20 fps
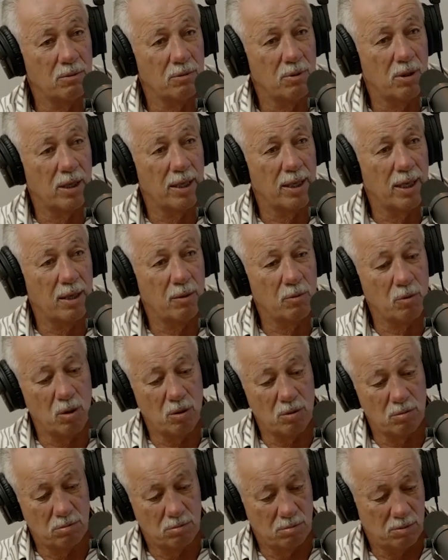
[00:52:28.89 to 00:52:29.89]
righto,
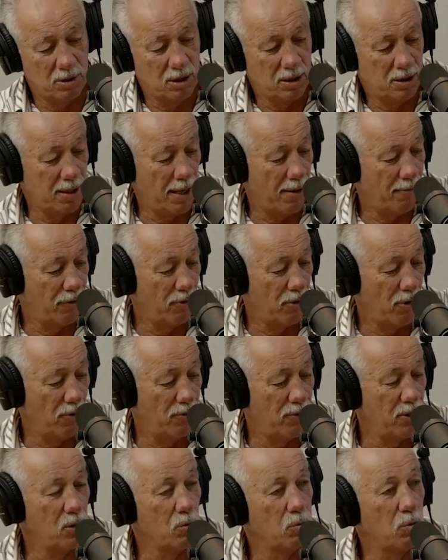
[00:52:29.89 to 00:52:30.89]
well, there's nothing on
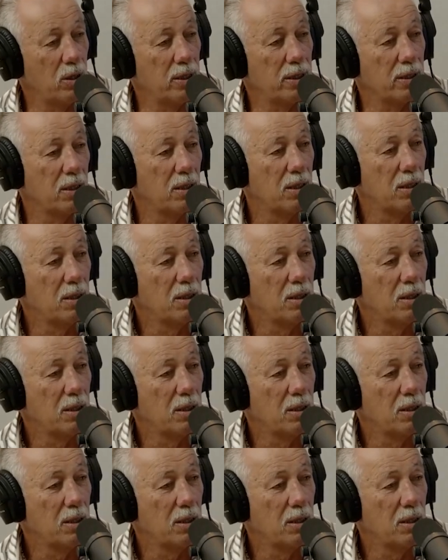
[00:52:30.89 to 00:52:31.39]
this week.